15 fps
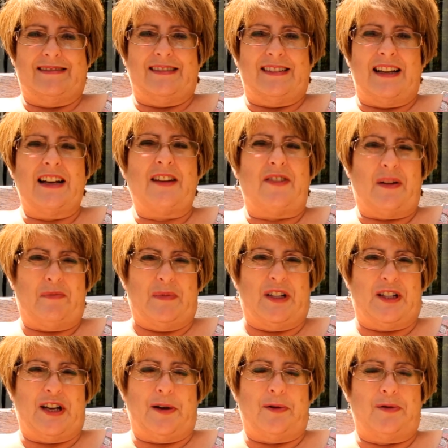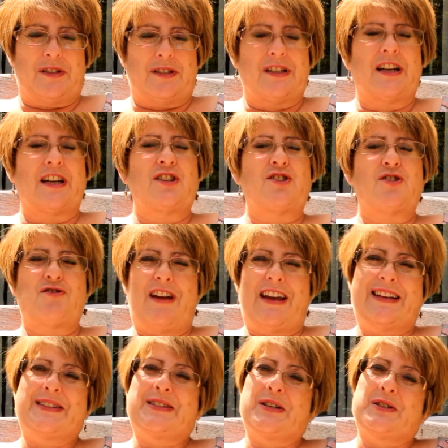And I've had my toast. A
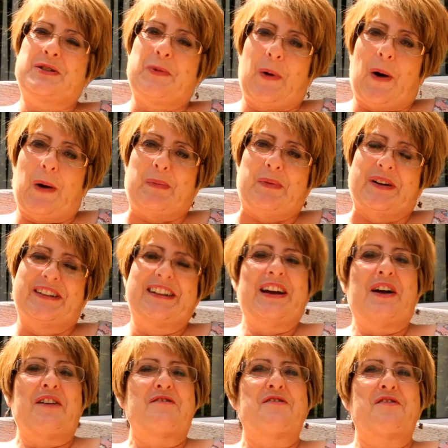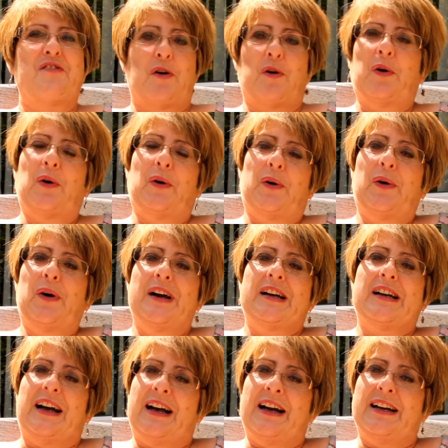straight swap for
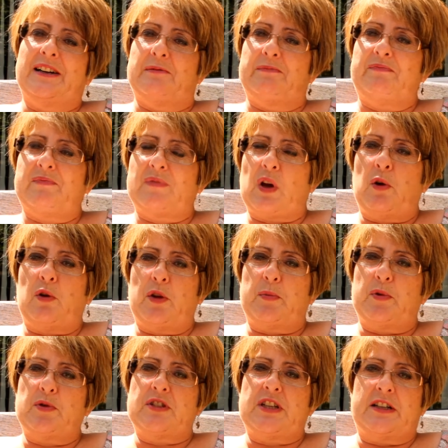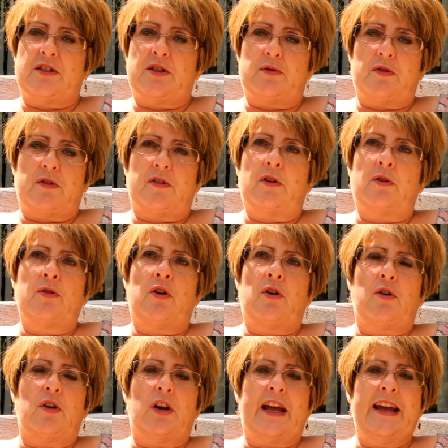um, all the books I took
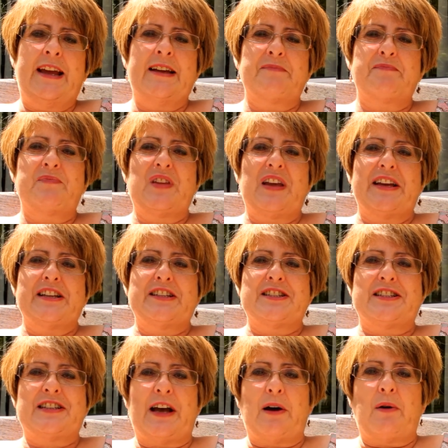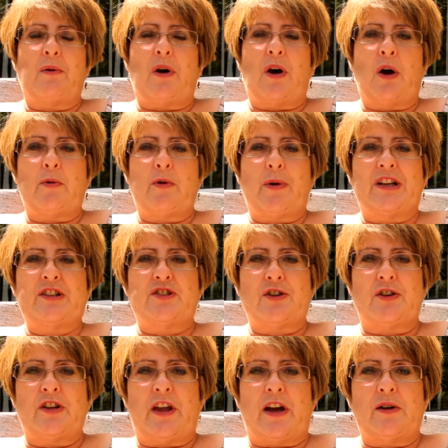unhauling. So hope you
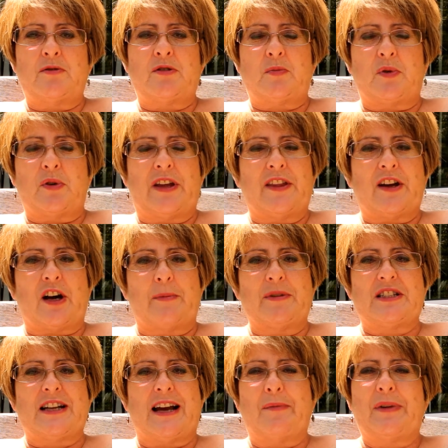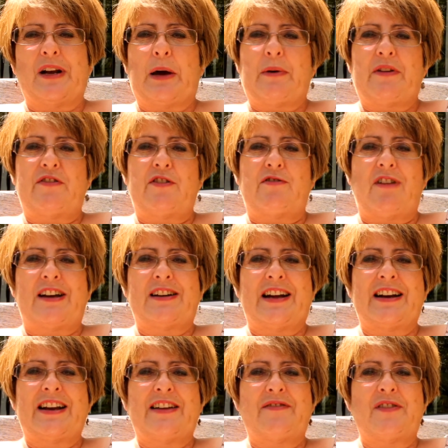enjoy those. Put in the comments down below if you've read
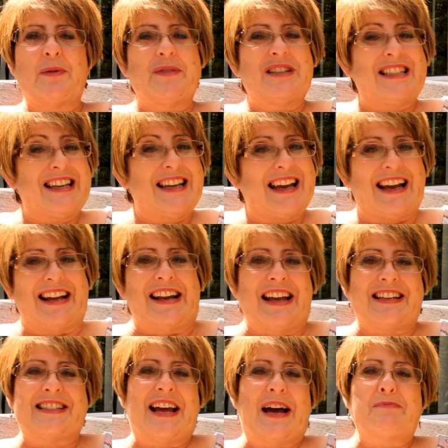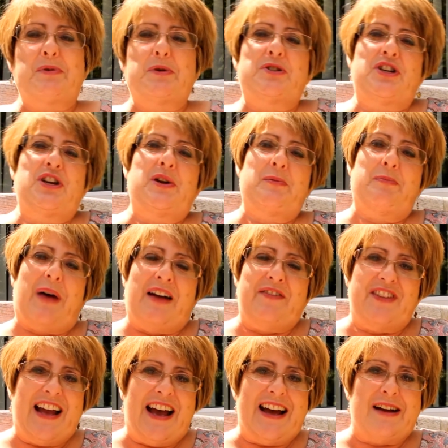any of them. See you again next time, BookTube. Bye
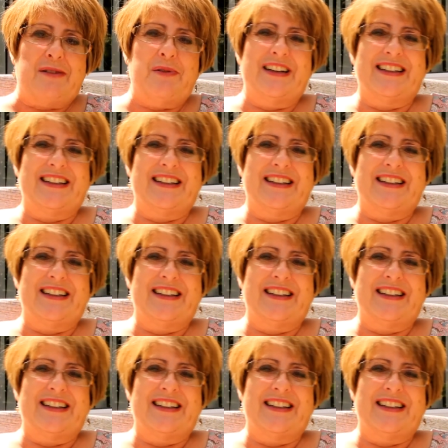for now.